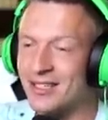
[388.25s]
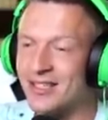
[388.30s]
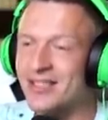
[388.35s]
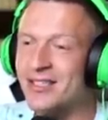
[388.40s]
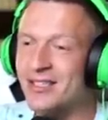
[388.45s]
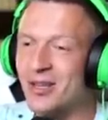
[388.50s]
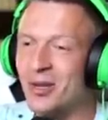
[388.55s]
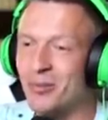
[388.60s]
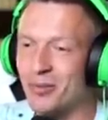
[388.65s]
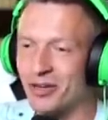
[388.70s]

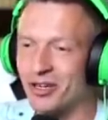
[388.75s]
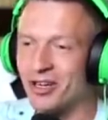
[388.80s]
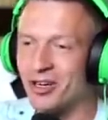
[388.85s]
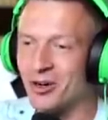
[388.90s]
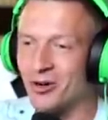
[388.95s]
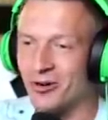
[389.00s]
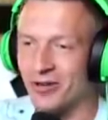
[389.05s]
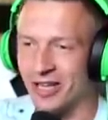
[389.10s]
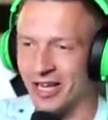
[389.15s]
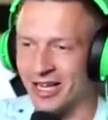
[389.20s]
Super
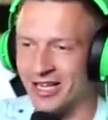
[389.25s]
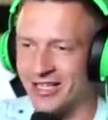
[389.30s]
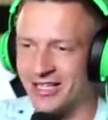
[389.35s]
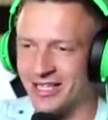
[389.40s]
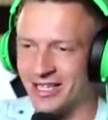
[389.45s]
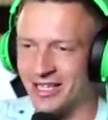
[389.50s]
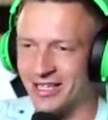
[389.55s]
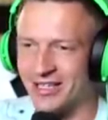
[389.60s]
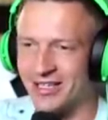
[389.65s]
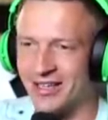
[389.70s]
cool
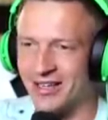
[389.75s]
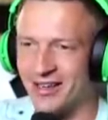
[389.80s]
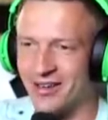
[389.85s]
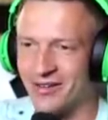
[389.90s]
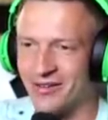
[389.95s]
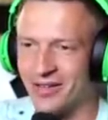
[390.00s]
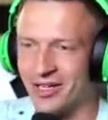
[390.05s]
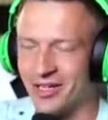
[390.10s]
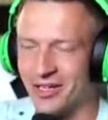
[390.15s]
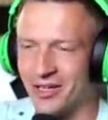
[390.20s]
idea.
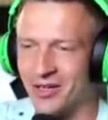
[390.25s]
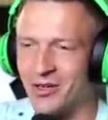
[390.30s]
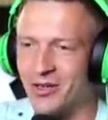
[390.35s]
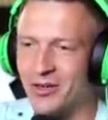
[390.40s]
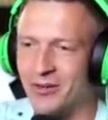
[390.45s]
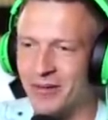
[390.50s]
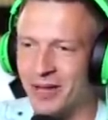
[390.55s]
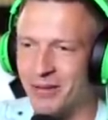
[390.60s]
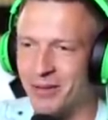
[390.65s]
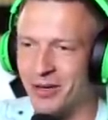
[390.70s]
Really
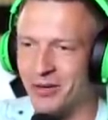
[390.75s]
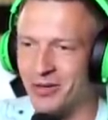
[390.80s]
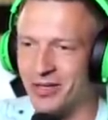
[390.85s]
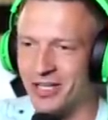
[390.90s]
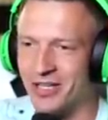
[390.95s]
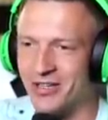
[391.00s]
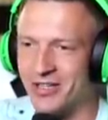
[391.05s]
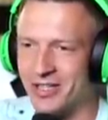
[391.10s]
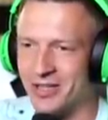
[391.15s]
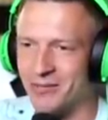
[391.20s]
cool. Maybe
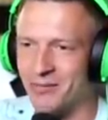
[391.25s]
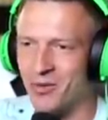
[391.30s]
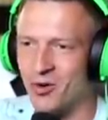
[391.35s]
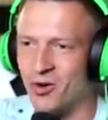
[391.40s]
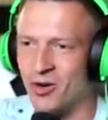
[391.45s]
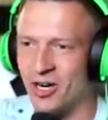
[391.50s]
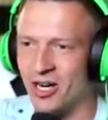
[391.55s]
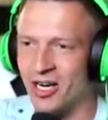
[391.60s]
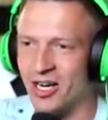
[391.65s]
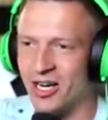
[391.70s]
we'll use it
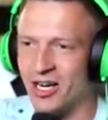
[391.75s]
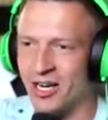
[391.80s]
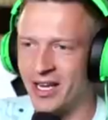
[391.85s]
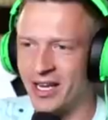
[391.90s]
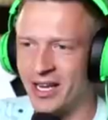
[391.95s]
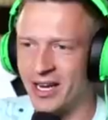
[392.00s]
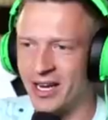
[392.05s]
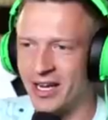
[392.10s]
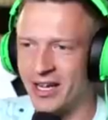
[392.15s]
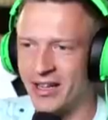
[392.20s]
more
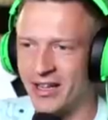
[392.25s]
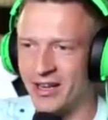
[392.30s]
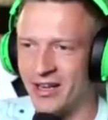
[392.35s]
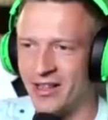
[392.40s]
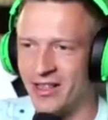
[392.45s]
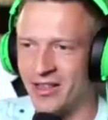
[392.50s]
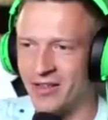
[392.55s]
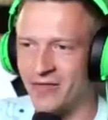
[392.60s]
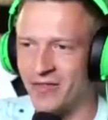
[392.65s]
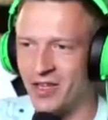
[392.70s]
in
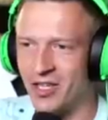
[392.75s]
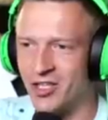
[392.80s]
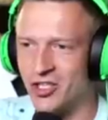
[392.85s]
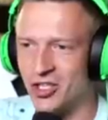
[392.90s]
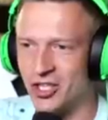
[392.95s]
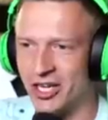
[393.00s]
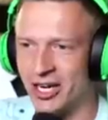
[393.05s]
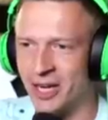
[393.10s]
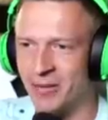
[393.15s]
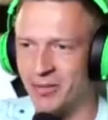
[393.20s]
the
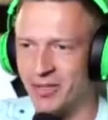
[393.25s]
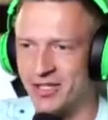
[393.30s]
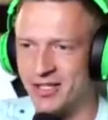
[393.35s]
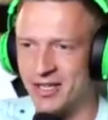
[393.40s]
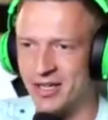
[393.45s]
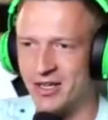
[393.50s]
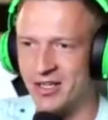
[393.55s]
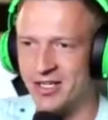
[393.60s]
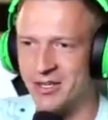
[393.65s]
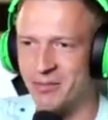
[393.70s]
future
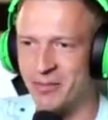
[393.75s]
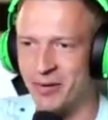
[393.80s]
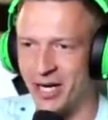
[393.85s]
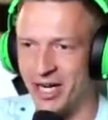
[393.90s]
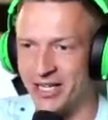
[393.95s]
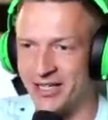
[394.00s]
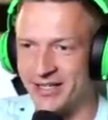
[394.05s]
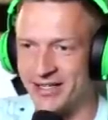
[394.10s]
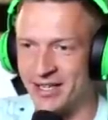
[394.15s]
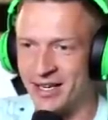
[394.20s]
episodes.
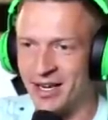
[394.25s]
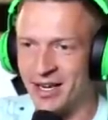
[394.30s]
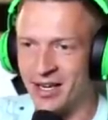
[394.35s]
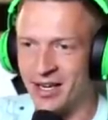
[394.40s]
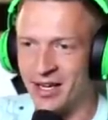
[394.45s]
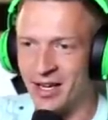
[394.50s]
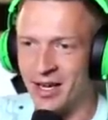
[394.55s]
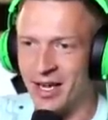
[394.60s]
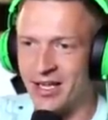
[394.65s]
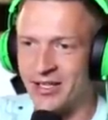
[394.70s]
But
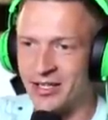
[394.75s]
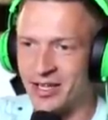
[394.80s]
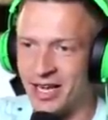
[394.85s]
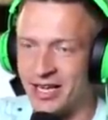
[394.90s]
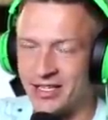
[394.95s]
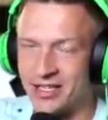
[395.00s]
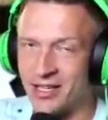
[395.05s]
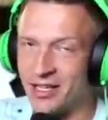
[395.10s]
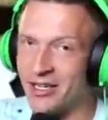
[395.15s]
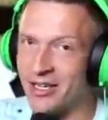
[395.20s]
as you
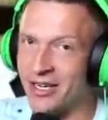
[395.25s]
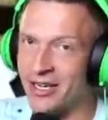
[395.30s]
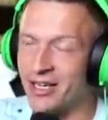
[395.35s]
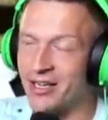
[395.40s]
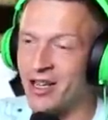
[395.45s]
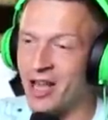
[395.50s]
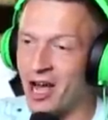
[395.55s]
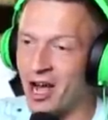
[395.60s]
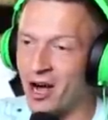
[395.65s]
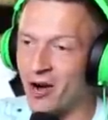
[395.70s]
guys already
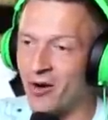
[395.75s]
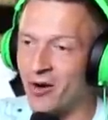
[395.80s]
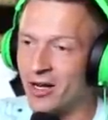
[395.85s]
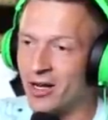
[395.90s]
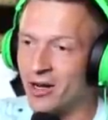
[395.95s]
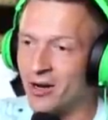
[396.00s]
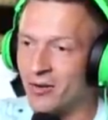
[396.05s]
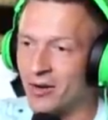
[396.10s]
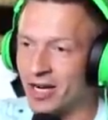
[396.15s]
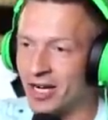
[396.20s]
know,
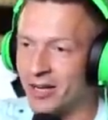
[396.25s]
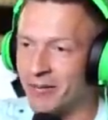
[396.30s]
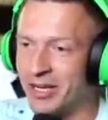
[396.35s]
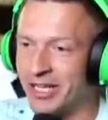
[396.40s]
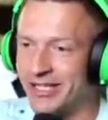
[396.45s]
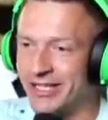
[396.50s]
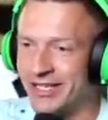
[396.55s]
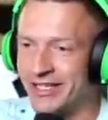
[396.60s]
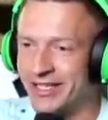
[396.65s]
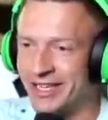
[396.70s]
we're going to
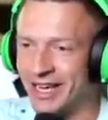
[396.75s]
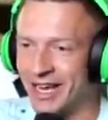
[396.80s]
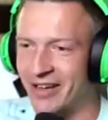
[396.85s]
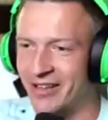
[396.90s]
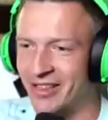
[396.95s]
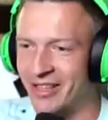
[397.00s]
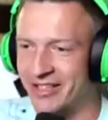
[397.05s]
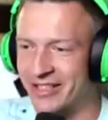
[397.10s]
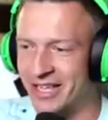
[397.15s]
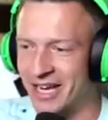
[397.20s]
be testing
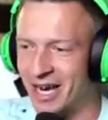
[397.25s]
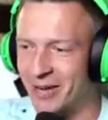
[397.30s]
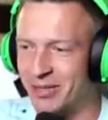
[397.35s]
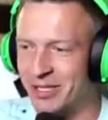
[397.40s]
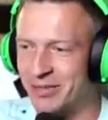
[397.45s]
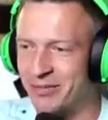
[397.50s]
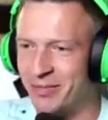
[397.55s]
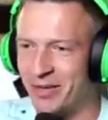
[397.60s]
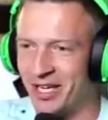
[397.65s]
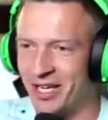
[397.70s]
out the top
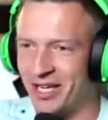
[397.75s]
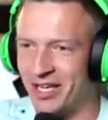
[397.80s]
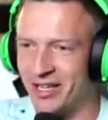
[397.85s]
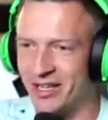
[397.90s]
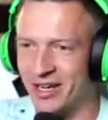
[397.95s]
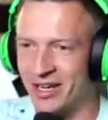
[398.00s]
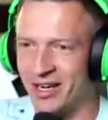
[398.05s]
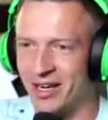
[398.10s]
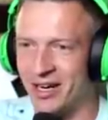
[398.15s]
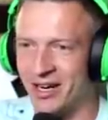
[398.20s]

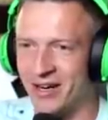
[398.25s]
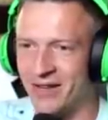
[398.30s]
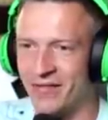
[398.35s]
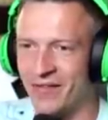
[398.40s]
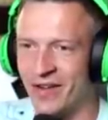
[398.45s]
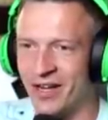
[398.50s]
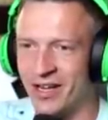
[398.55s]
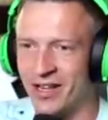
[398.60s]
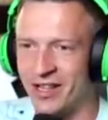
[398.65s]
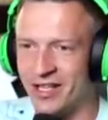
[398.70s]
speed of
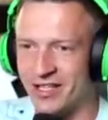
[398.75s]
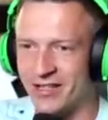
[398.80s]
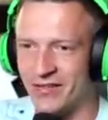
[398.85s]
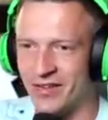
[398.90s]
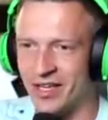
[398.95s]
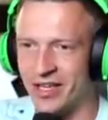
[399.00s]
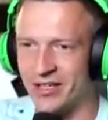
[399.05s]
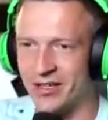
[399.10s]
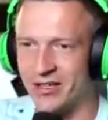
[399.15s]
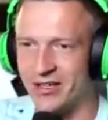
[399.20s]
this
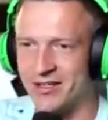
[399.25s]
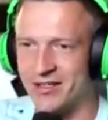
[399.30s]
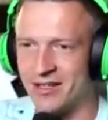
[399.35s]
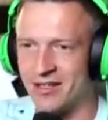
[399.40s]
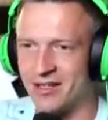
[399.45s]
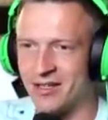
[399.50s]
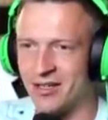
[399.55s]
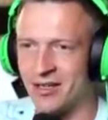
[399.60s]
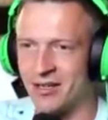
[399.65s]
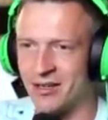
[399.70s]
vehicle. It's
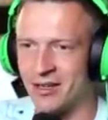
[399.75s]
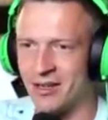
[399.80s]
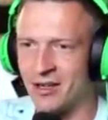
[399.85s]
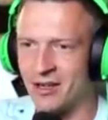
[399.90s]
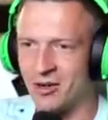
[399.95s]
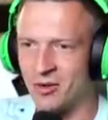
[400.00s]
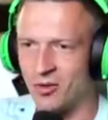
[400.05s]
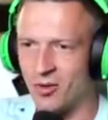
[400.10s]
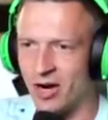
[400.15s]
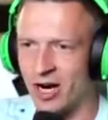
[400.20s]
a
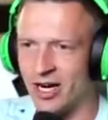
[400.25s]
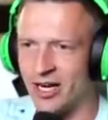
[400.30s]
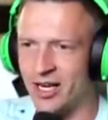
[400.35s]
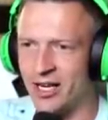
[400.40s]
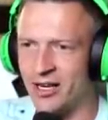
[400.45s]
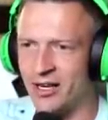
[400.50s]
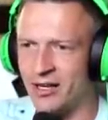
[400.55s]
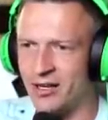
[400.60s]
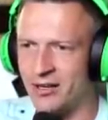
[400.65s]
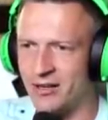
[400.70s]

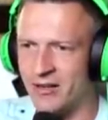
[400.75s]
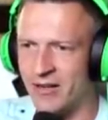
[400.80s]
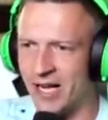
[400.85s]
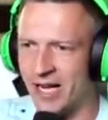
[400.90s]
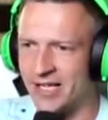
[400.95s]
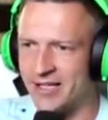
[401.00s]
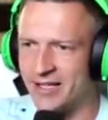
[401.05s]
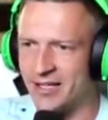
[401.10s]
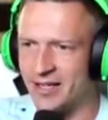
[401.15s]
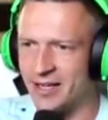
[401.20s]
Grotti
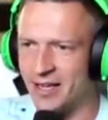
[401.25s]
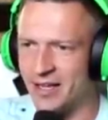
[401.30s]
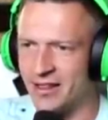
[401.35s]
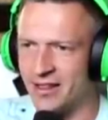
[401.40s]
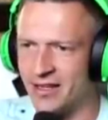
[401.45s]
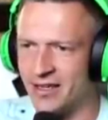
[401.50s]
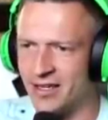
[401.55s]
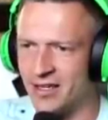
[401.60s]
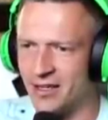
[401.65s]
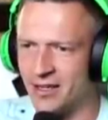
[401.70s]
Classic, I
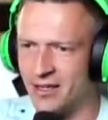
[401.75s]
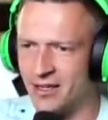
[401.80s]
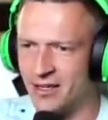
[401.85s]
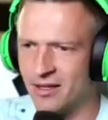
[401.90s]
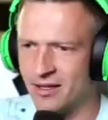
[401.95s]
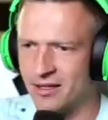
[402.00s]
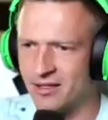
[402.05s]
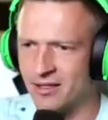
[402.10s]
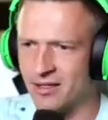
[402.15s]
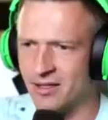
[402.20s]
think.
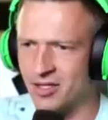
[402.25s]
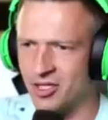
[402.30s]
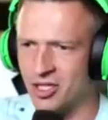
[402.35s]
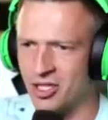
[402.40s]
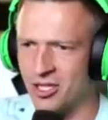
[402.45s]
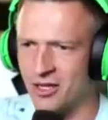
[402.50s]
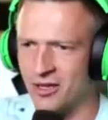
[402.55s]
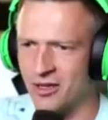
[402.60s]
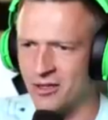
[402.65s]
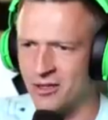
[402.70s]
Is it a
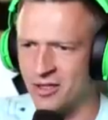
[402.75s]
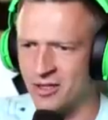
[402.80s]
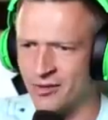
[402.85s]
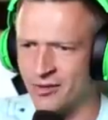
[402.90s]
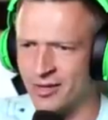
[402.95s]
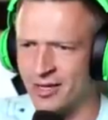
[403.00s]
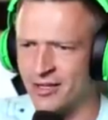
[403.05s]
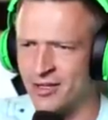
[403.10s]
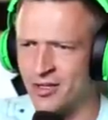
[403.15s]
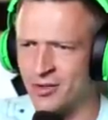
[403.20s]
Cheetah?
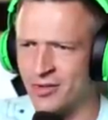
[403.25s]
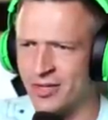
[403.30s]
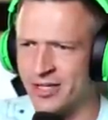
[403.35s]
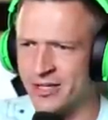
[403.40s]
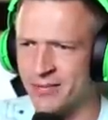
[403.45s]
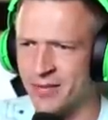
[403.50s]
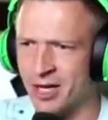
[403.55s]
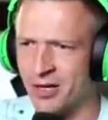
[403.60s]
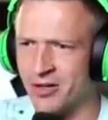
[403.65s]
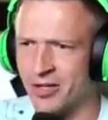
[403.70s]

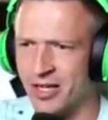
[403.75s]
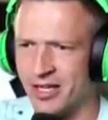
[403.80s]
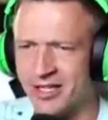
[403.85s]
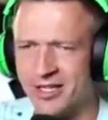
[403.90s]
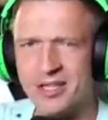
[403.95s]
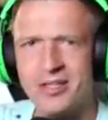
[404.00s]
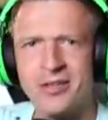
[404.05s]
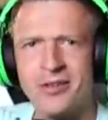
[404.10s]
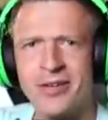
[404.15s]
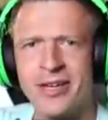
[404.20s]
Turismo.
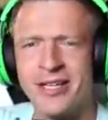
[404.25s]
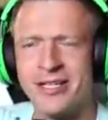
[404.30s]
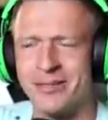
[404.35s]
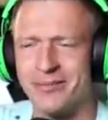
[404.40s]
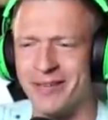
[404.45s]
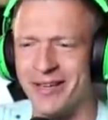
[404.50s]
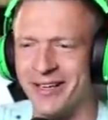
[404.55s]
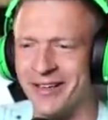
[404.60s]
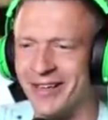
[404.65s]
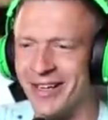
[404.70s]
It's a
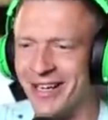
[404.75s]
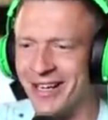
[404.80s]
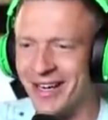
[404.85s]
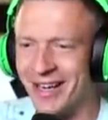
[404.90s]
Turismo.